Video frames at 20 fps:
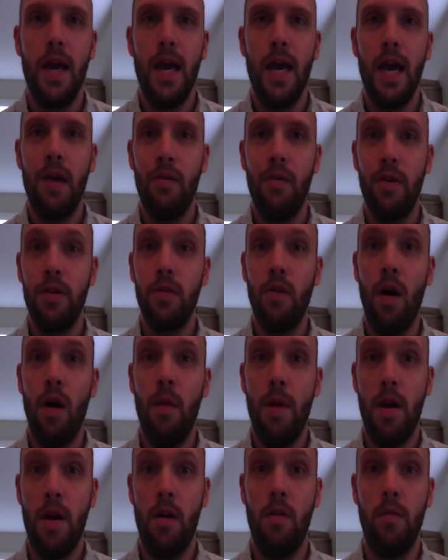And I want to do all
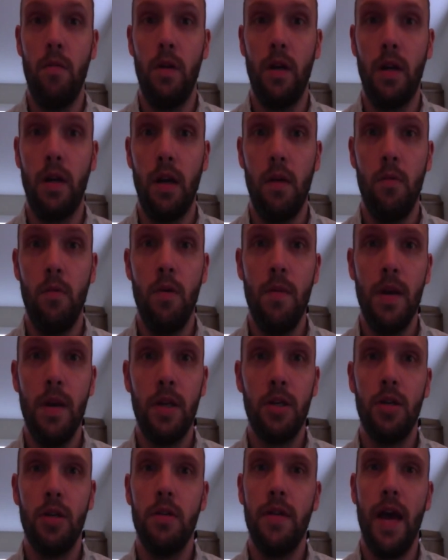my homework. I want to make
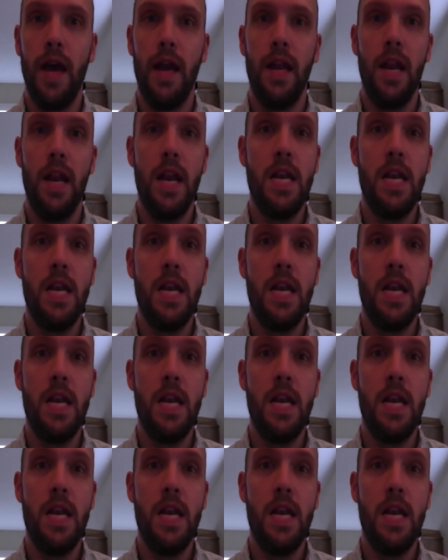sure that